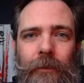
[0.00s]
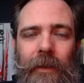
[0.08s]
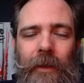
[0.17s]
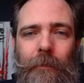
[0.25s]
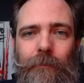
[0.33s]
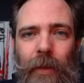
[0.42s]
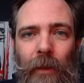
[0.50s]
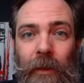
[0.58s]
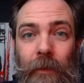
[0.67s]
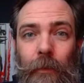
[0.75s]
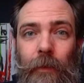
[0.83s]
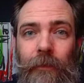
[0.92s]
like a
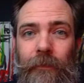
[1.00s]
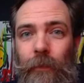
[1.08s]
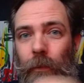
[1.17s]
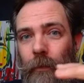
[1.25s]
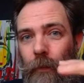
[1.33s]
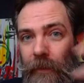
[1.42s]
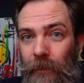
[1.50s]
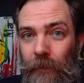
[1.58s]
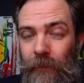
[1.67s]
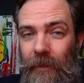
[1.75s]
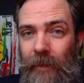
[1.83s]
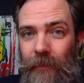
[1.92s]
bullet with four
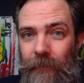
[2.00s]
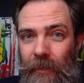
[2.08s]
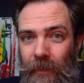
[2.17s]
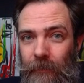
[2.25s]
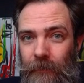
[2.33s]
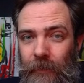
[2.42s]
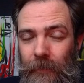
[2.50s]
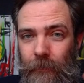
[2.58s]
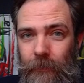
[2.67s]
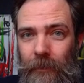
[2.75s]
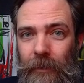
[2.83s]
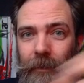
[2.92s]
wheels kind of
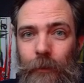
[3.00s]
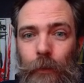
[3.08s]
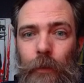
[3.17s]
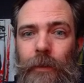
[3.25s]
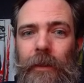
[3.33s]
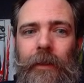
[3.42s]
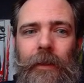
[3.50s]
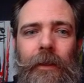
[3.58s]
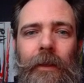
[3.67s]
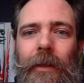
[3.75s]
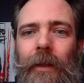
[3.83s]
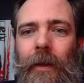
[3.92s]
glued
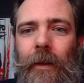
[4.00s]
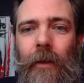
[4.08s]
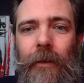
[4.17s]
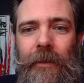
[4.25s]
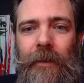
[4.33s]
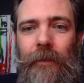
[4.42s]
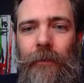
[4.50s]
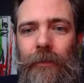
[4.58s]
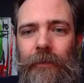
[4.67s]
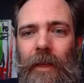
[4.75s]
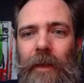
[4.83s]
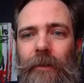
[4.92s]
on either
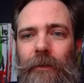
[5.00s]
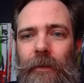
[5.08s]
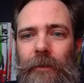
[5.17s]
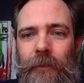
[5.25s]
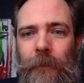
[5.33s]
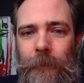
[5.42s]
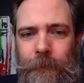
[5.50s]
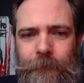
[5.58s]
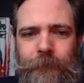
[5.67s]
side of it. So